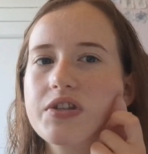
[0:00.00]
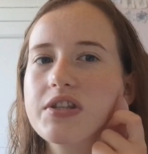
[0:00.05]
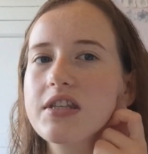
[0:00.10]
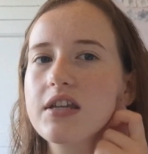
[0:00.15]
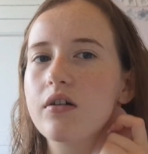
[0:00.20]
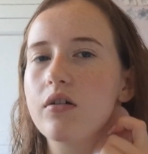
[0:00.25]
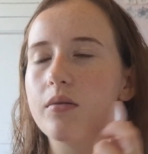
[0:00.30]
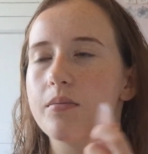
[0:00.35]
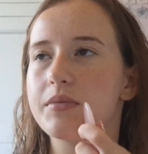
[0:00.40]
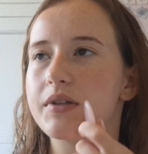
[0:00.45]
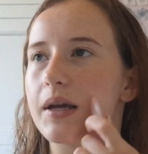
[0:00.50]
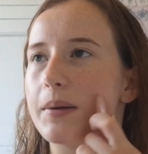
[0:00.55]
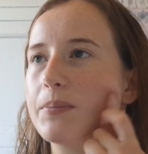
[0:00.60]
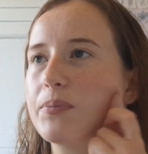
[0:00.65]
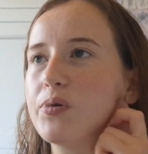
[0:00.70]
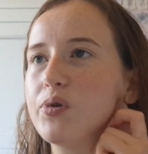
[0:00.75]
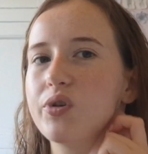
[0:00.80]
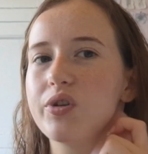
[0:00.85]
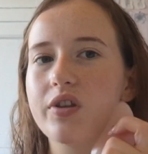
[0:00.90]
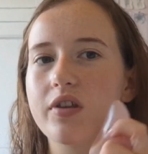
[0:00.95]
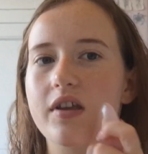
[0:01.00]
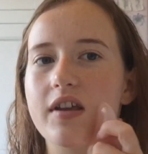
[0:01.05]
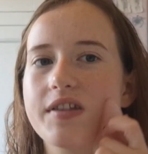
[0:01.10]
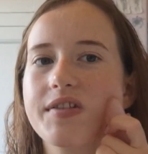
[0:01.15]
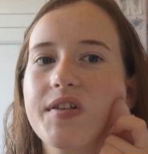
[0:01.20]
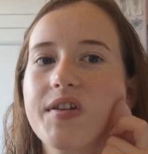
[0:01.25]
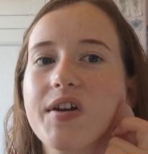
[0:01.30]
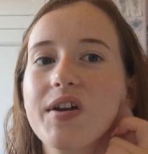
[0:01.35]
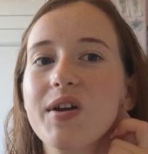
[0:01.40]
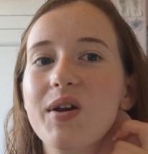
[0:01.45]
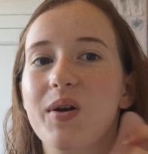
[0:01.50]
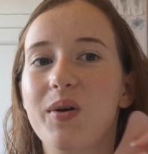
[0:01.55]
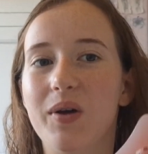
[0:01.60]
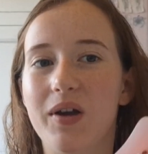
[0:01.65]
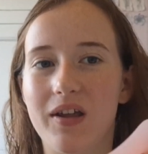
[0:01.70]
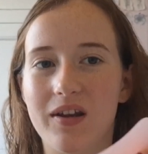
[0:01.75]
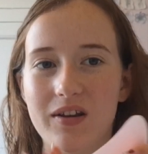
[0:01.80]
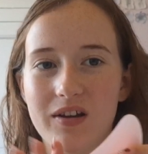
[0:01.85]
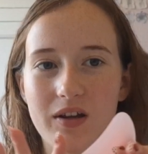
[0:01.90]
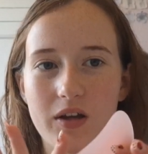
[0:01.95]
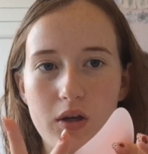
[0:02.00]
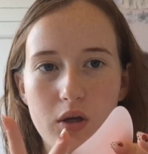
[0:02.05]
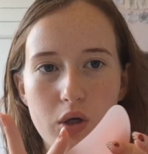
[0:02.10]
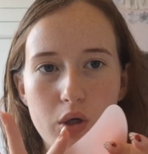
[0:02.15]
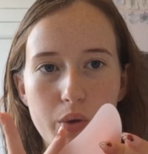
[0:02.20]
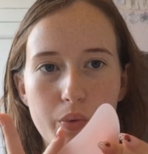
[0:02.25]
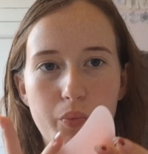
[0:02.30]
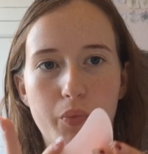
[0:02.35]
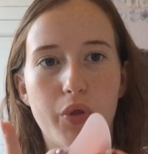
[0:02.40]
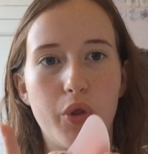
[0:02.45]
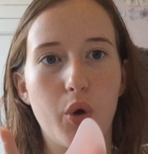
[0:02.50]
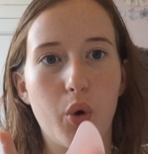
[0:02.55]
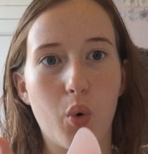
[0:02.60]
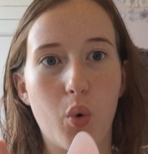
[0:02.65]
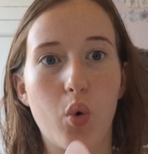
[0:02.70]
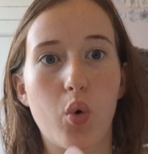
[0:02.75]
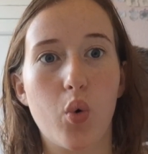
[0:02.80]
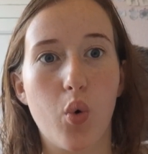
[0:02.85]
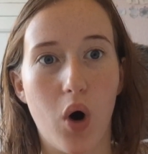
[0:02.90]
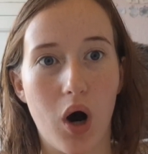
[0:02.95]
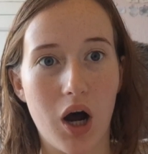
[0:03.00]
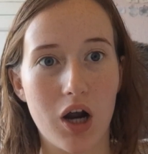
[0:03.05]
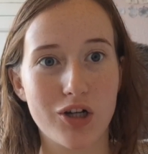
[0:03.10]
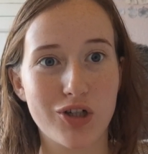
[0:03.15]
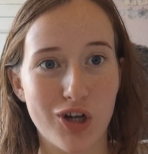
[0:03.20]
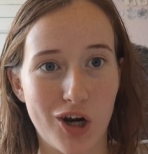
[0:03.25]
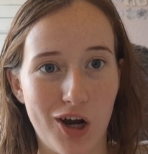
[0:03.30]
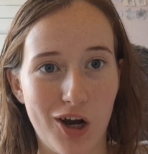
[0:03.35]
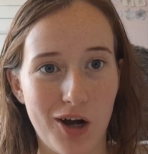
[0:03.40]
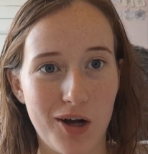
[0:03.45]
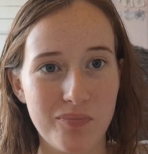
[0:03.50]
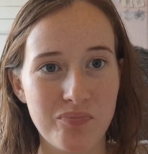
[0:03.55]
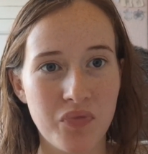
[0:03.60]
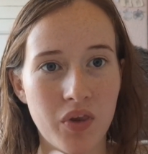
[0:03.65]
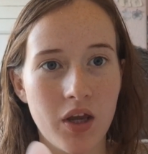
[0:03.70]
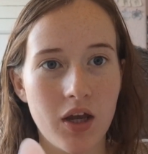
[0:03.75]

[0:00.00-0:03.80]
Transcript: samples, and then I go in with the gua sha.